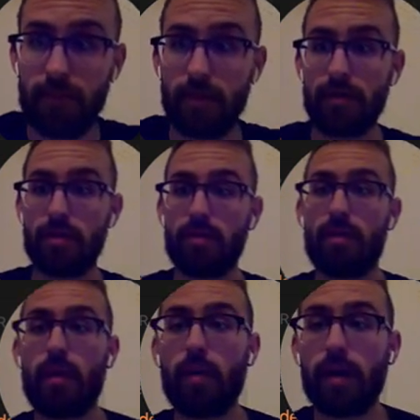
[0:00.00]
So
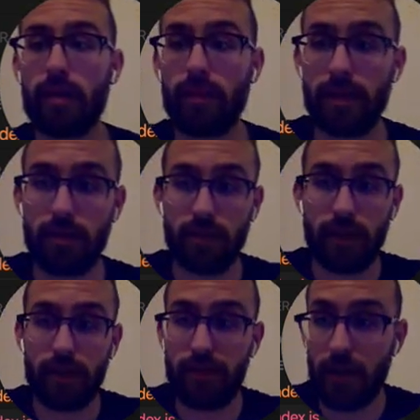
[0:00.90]
what can we do? We
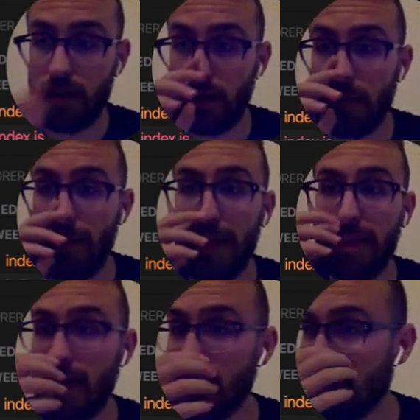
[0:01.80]
can define a
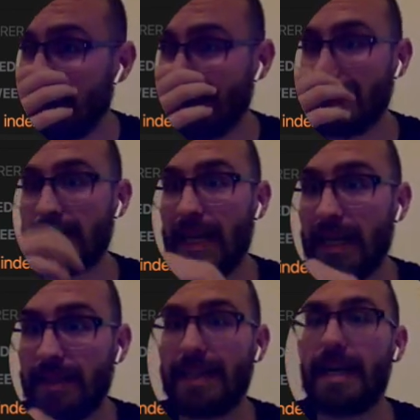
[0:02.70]
method inside the
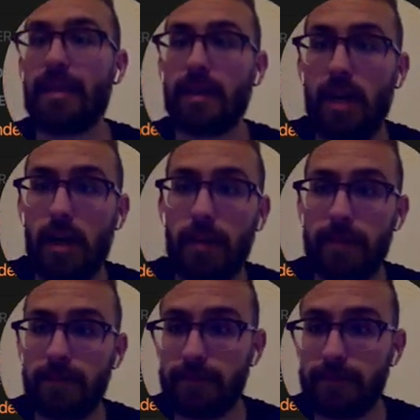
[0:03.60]
class to get the comment.